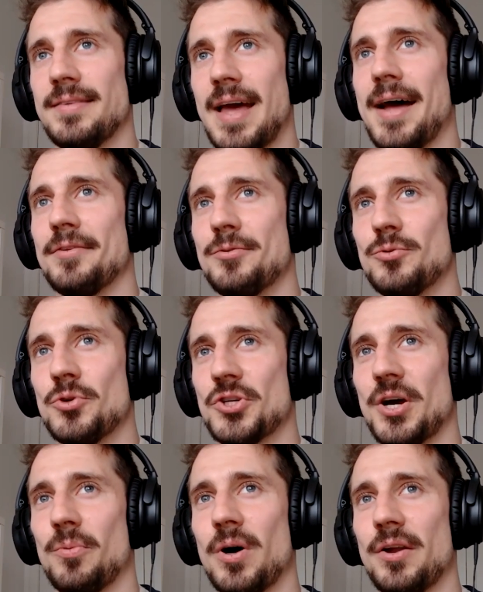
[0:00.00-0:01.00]
that to
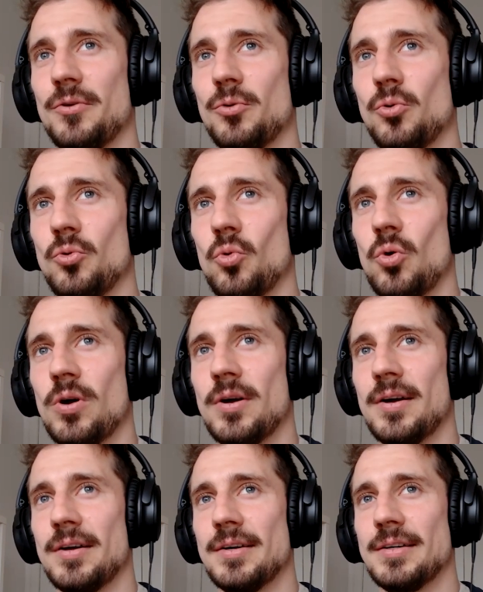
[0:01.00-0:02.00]
someone who
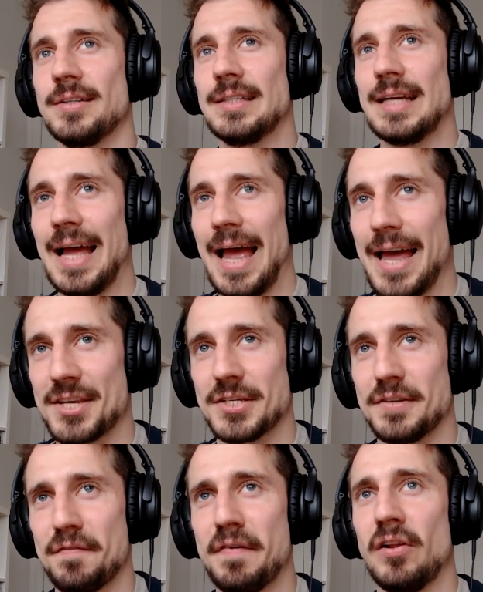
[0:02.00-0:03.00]

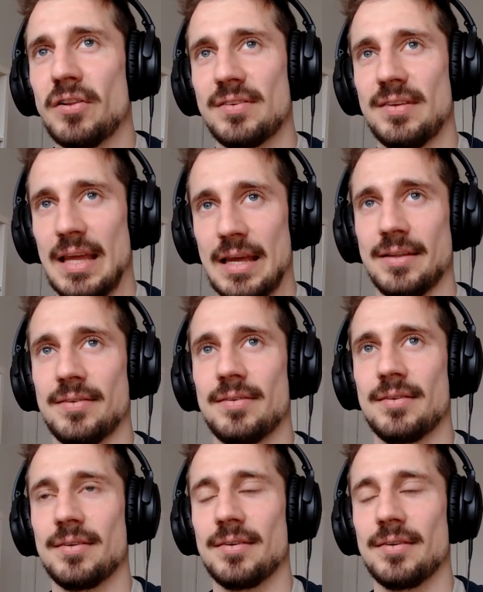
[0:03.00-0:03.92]
hasn't felt it.